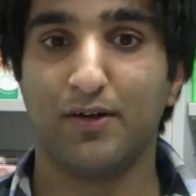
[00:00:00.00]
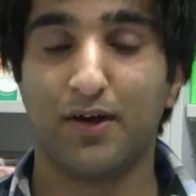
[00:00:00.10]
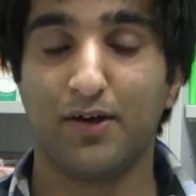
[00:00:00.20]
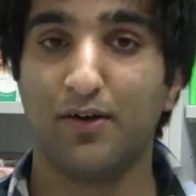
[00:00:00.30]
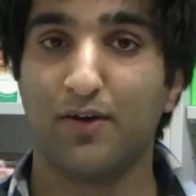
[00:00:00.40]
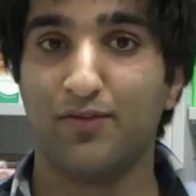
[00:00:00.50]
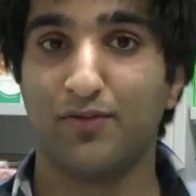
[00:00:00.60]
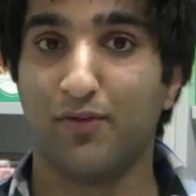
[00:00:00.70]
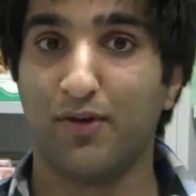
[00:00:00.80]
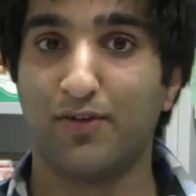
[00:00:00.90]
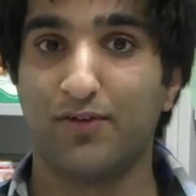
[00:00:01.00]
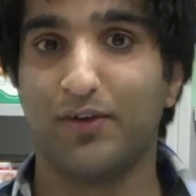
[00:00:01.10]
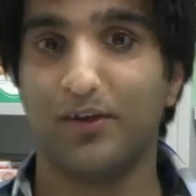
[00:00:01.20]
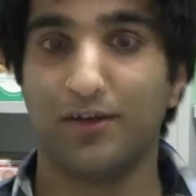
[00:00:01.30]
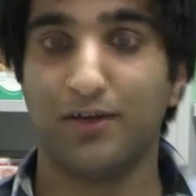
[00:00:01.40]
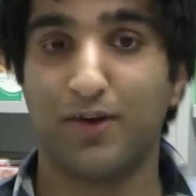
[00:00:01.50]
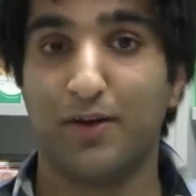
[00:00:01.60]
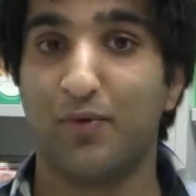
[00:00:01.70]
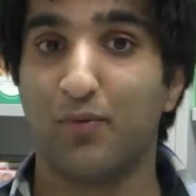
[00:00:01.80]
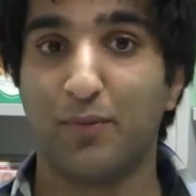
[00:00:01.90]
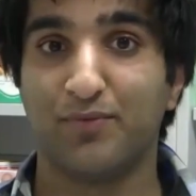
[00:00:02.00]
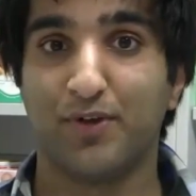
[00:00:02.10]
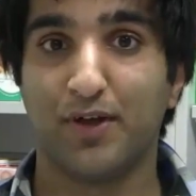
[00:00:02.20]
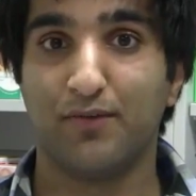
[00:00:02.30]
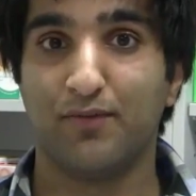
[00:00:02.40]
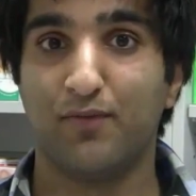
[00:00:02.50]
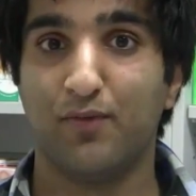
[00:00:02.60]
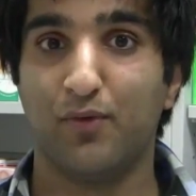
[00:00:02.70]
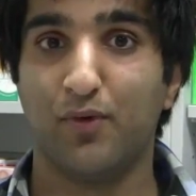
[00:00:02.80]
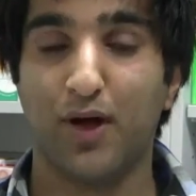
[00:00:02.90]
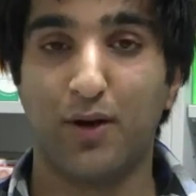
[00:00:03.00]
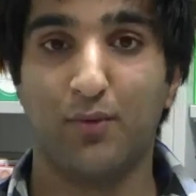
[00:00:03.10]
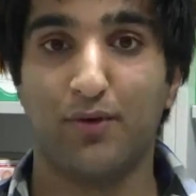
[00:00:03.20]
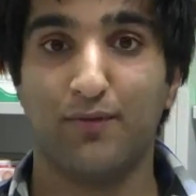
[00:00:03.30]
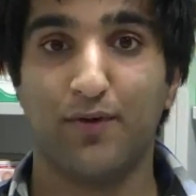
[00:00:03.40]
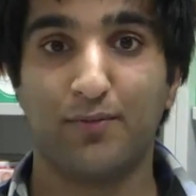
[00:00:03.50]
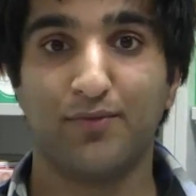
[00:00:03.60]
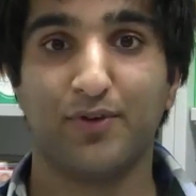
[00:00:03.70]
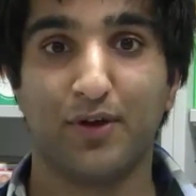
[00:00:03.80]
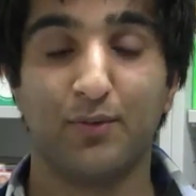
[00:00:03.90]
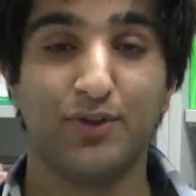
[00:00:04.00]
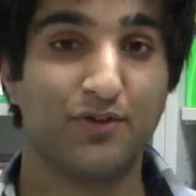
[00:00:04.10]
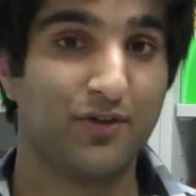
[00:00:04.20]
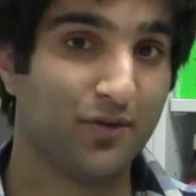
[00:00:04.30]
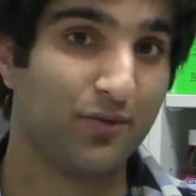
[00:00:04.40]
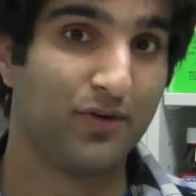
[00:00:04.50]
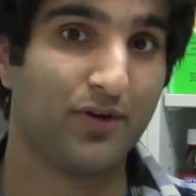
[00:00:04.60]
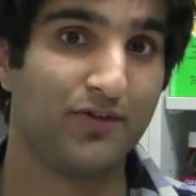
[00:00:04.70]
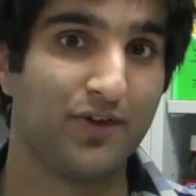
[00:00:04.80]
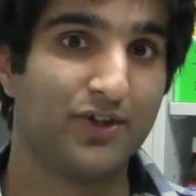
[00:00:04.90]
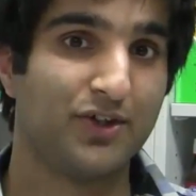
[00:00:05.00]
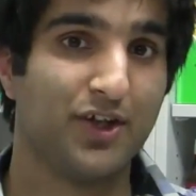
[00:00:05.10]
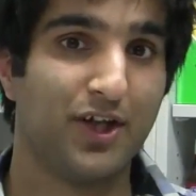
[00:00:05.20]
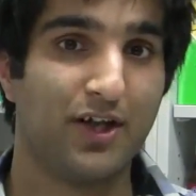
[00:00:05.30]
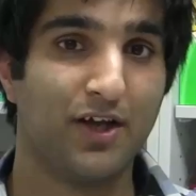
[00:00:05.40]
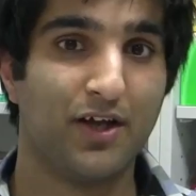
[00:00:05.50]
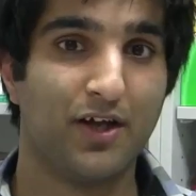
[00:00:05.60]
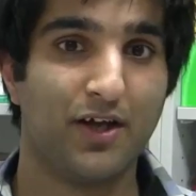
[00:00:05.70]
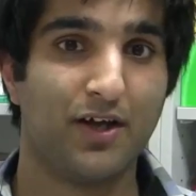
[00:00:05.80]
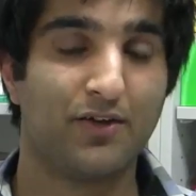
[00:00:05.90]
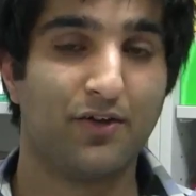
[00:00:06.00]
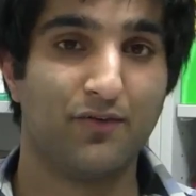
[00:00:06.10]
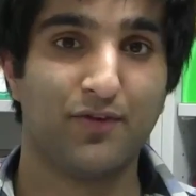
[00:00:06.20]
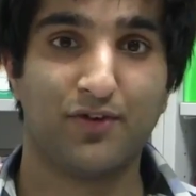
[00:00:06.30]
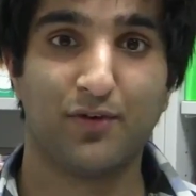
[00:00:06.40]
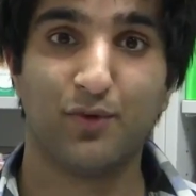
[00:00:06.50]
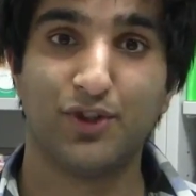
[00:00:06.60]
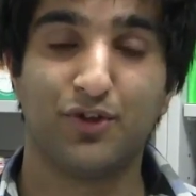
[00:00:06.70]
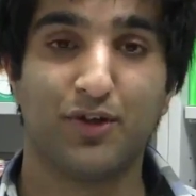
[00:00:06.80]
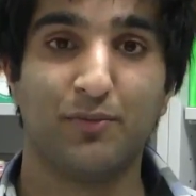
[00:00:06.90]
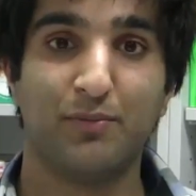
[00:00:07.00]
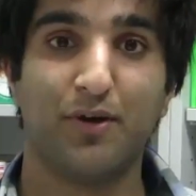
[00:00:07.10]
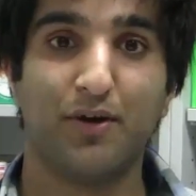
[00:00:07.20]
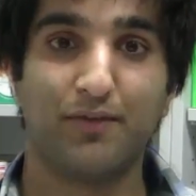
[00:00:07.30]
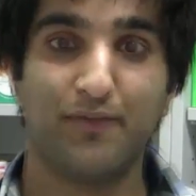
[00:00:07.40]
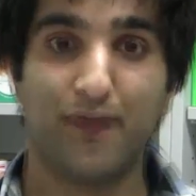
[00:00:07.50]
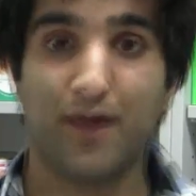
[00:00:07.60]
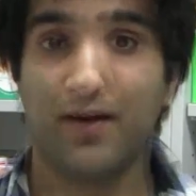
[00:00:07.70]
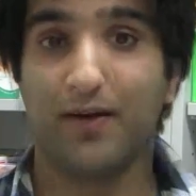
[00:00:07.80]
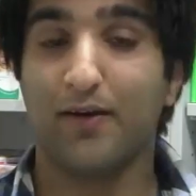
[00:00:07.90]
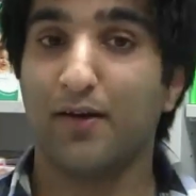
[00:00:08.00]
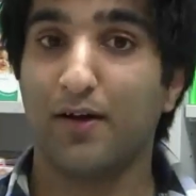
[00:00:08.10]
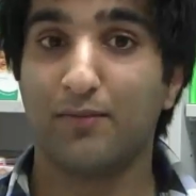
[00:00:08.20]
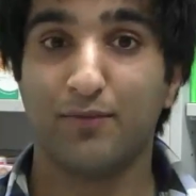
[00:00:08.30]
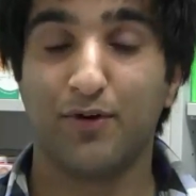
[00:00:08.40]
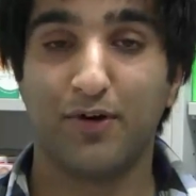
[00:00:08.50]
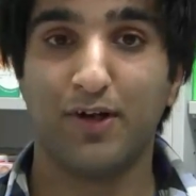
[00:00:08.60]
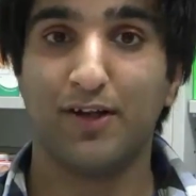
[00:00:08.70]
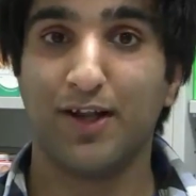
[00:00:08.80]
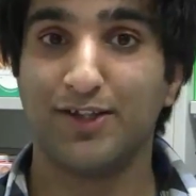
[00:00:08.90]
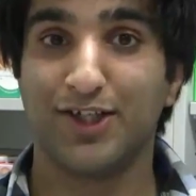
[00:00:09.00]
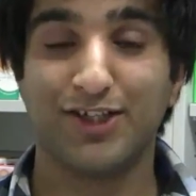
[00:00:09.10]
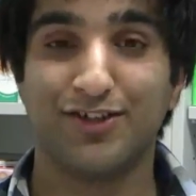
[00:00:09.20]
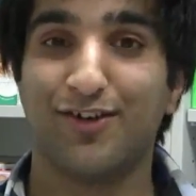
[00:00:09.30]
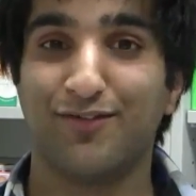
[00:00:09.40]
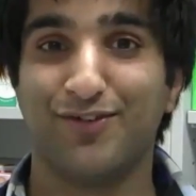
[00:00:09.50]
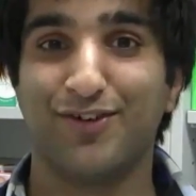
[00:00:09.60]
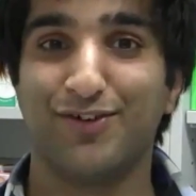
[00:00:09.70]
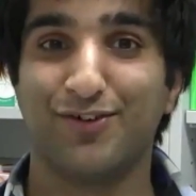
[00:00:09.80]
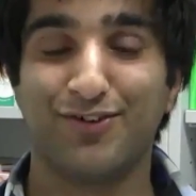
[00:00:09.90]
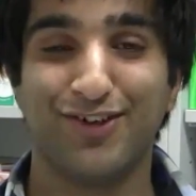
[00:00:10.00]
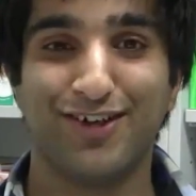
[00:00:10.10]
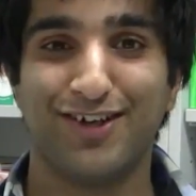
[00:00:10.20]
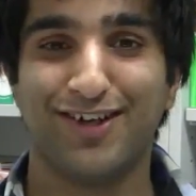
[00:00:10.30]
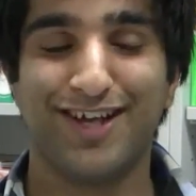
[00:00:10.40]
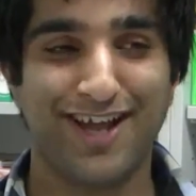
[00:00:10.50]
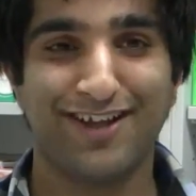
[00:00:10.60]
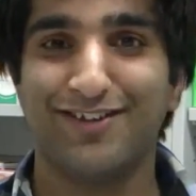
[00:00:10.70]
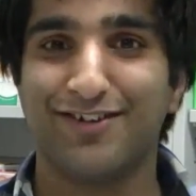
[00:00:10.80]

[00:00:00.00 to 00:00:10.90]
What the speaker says: IT officer role last year, developing a website for our PharmaStack, which is another organization here at the university which you can be part of. And I'm currently the educational officer, so yeah, it